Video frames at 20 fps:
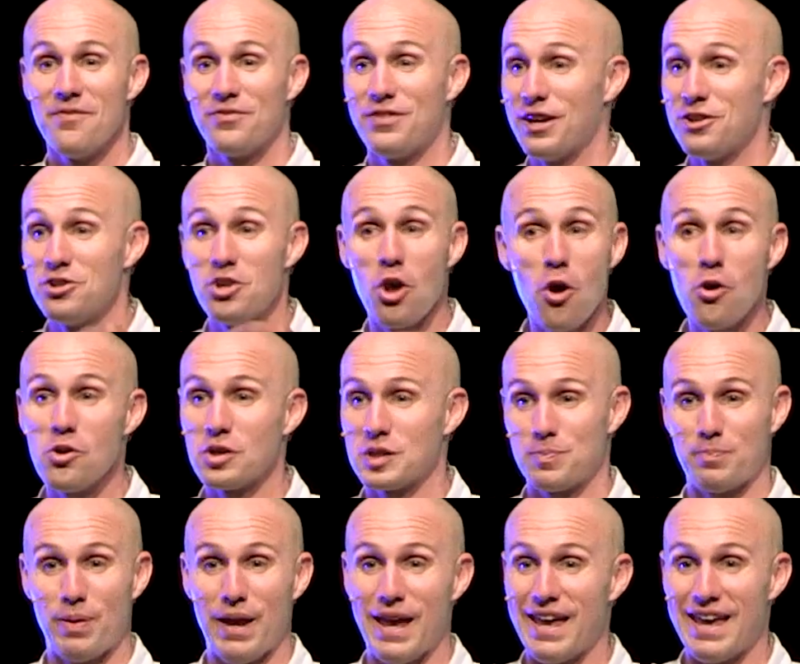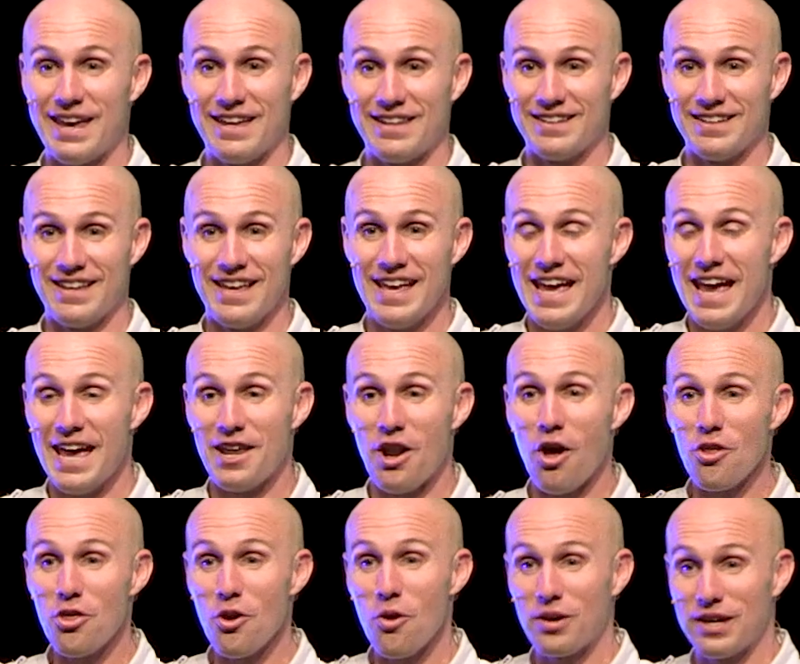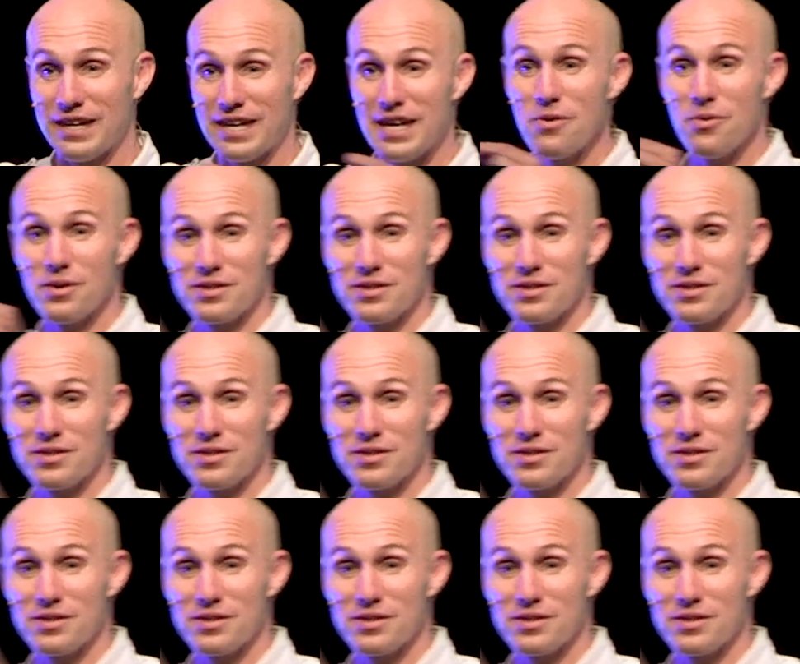that knows pain and although he